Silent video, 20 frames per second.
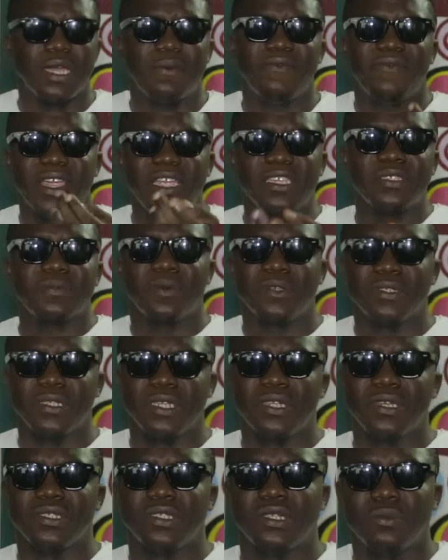I'm very
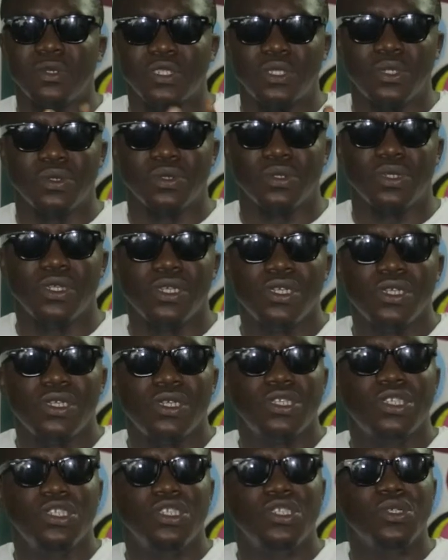spontaneous. Number two,
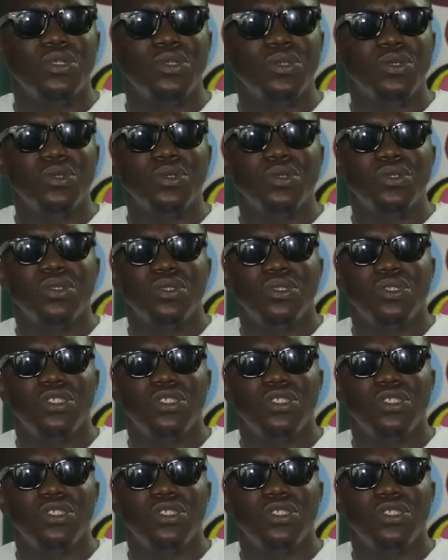you